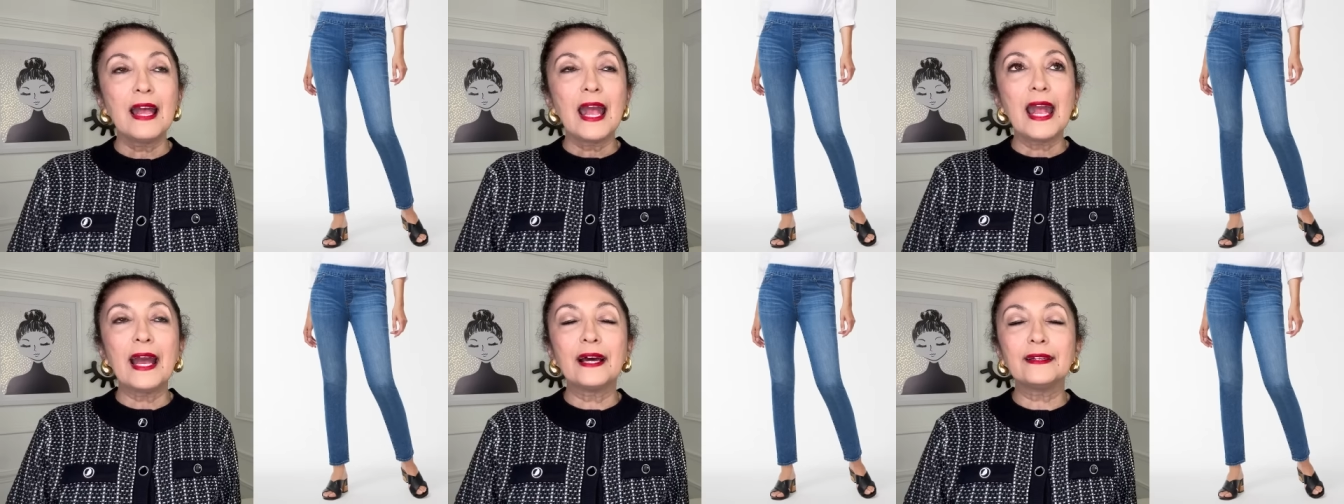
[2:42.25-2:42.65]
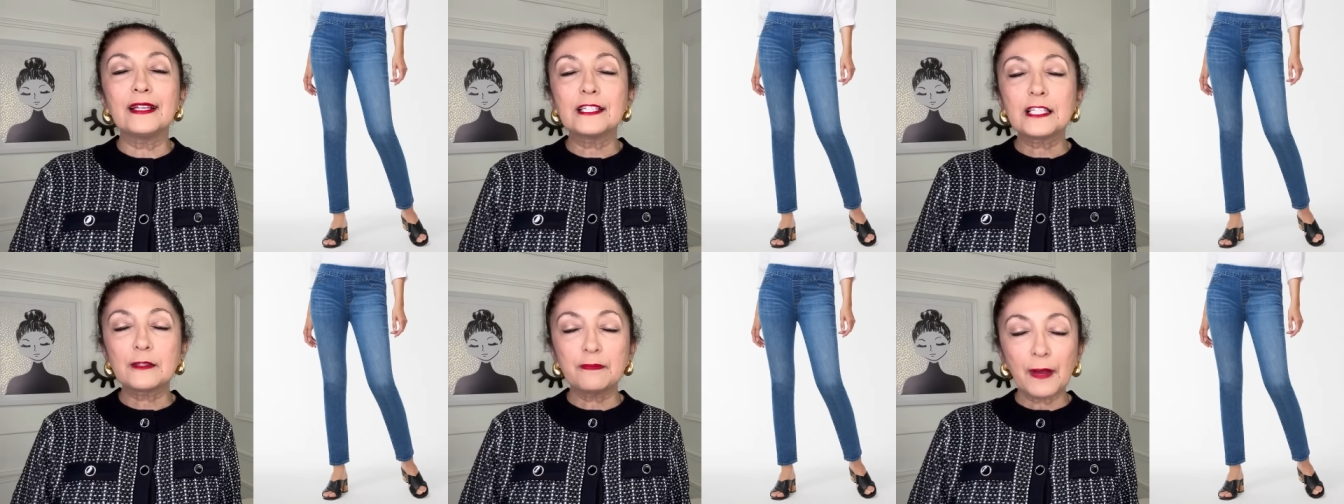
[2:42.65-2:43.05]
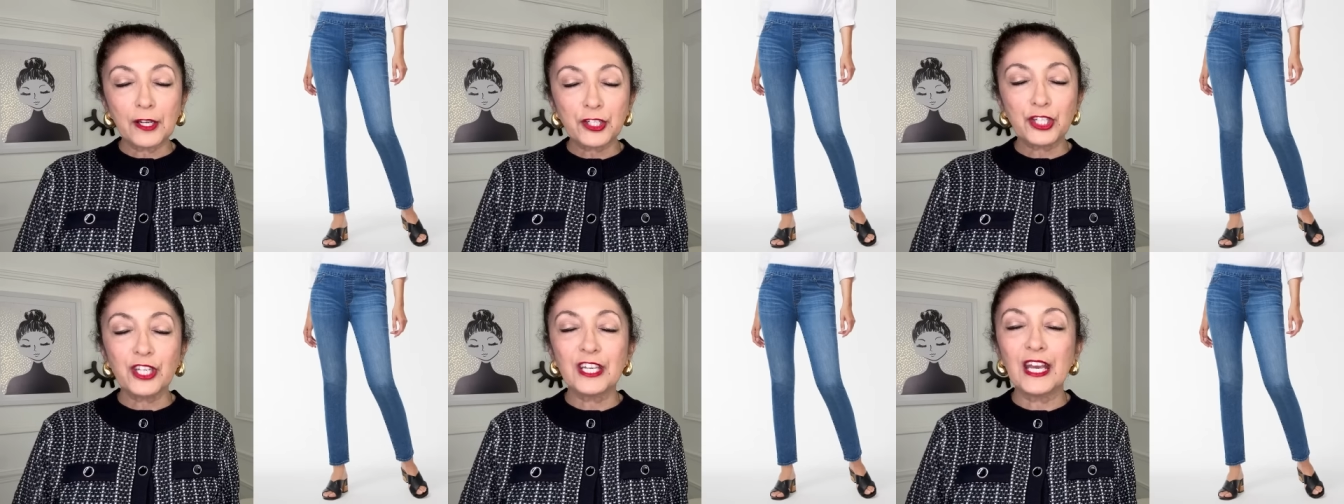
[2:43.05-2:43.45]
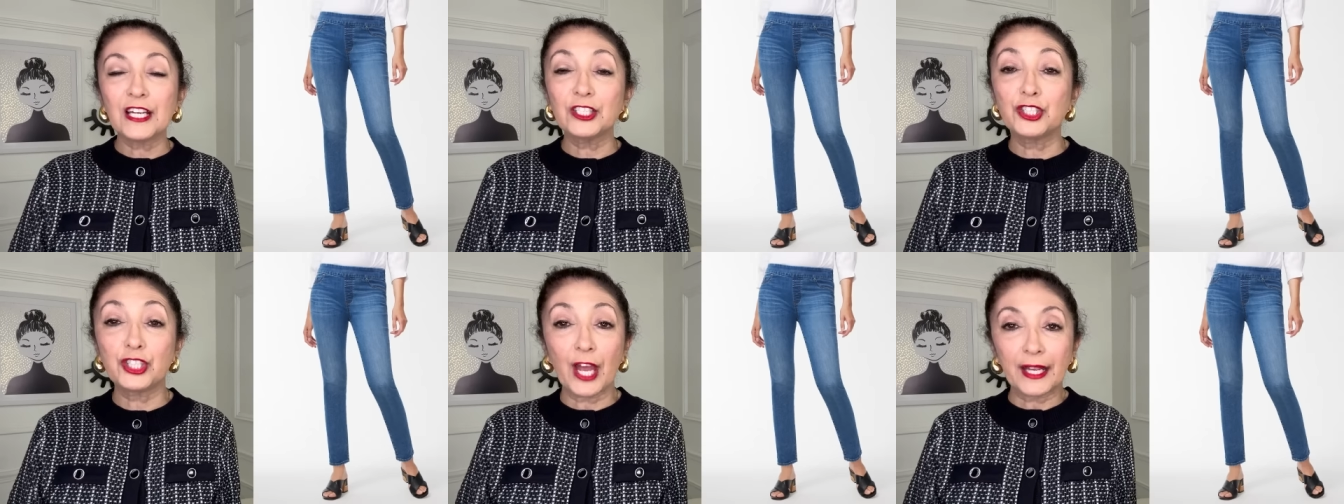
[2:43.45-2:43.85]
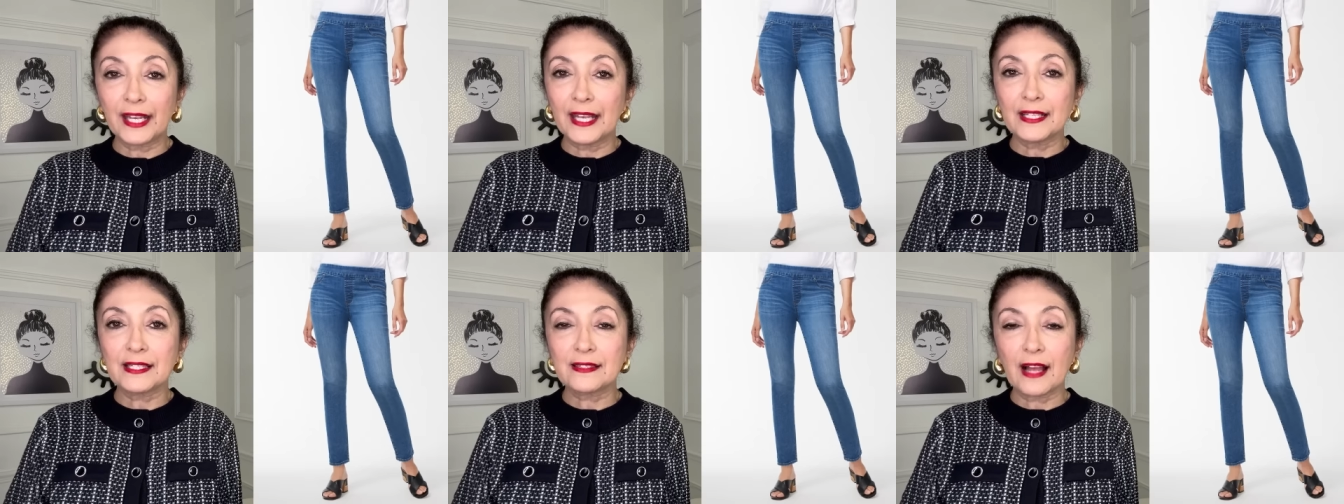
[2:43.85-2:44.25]
and especially a
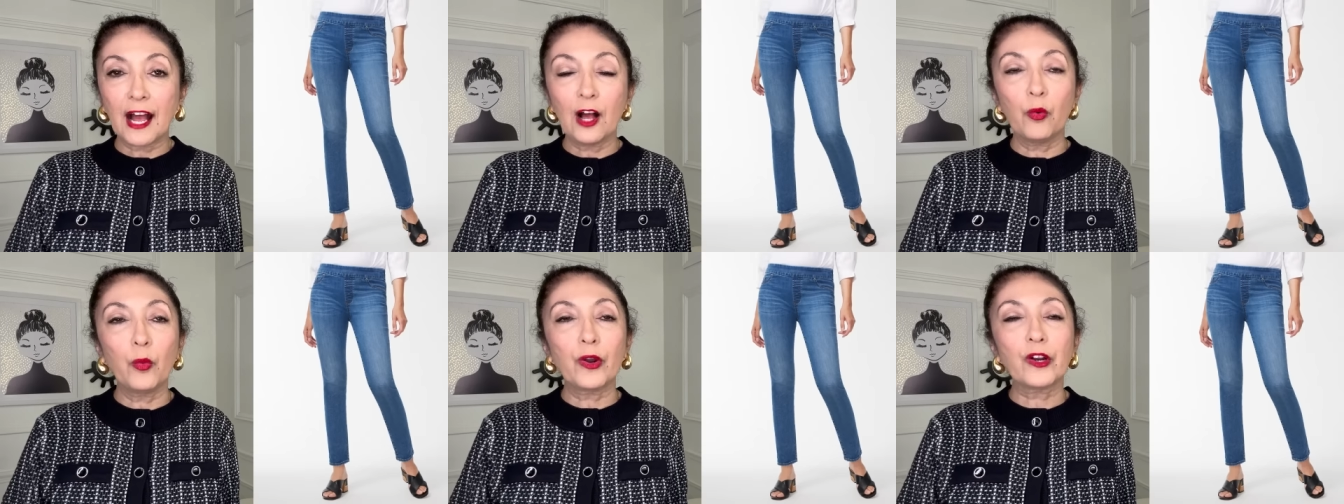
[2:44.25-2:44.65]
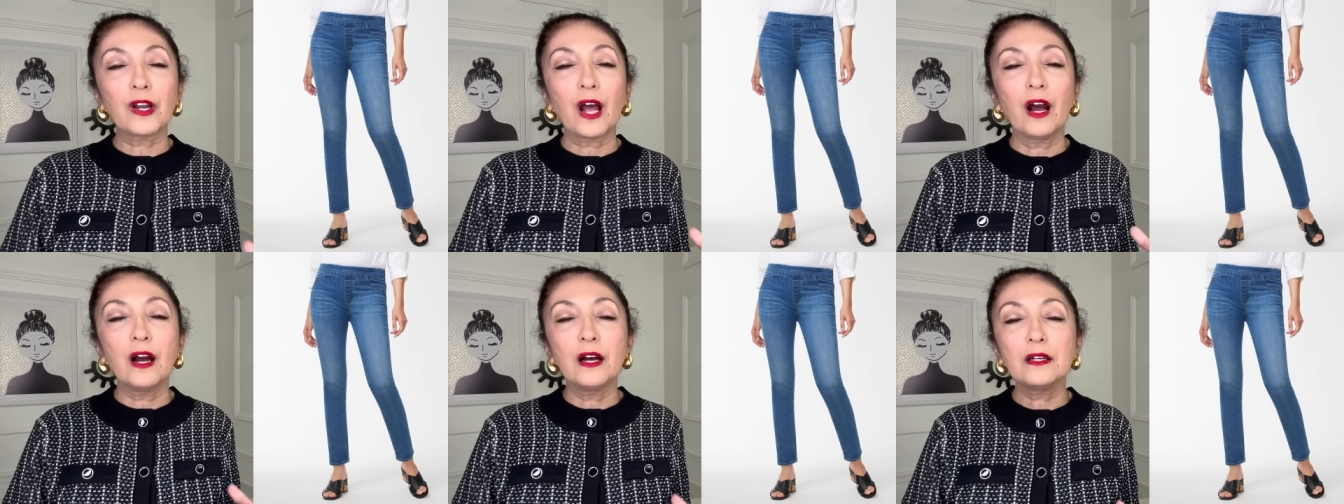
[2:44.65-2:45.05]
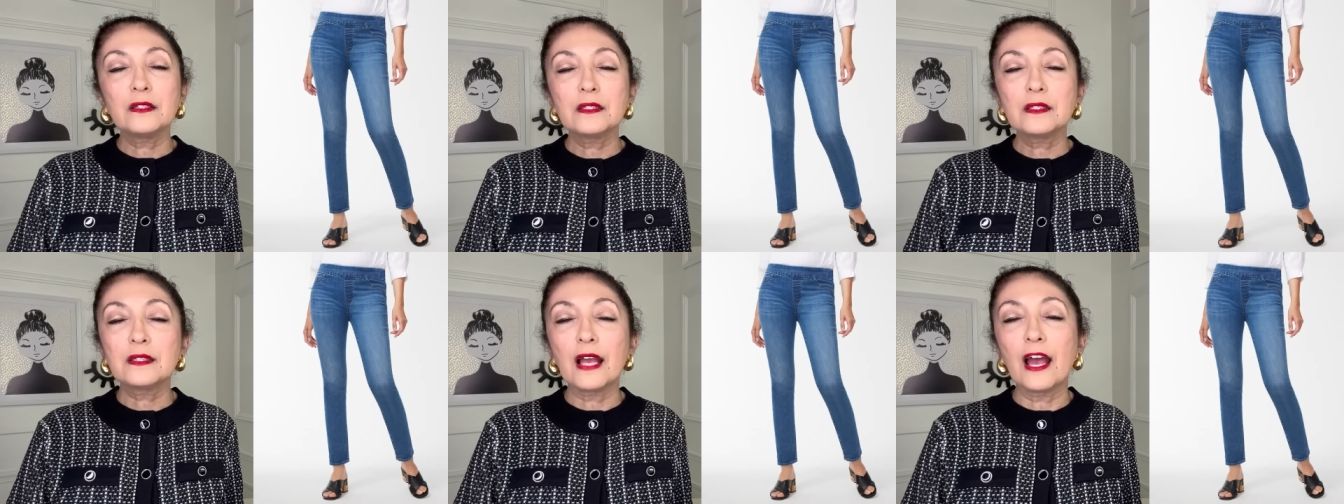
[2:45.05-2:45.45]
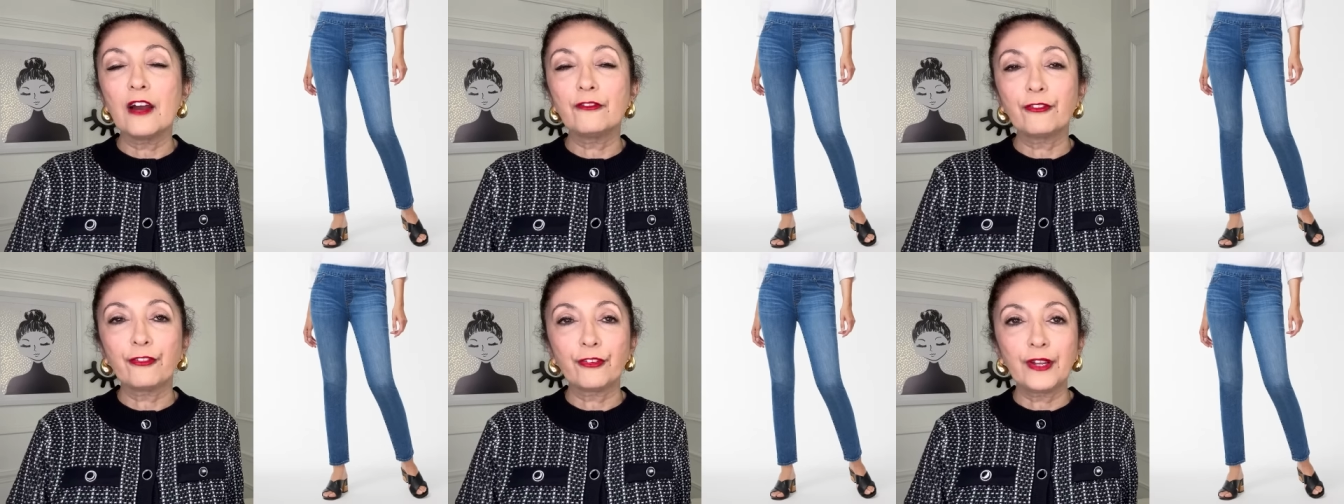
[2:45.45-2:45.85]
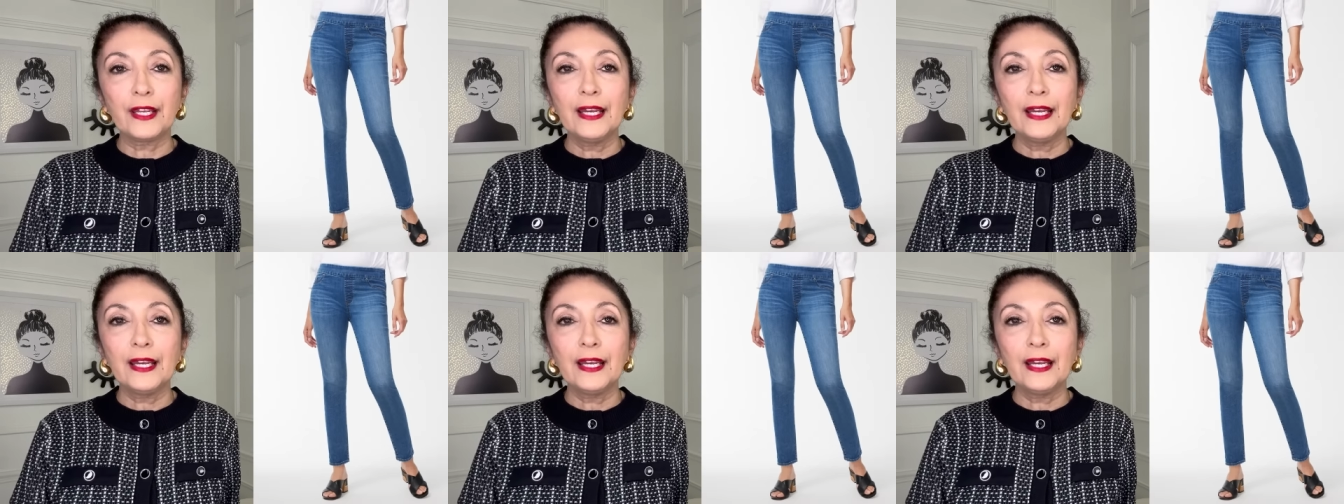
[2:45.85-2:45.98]
jegging style where it hugs every,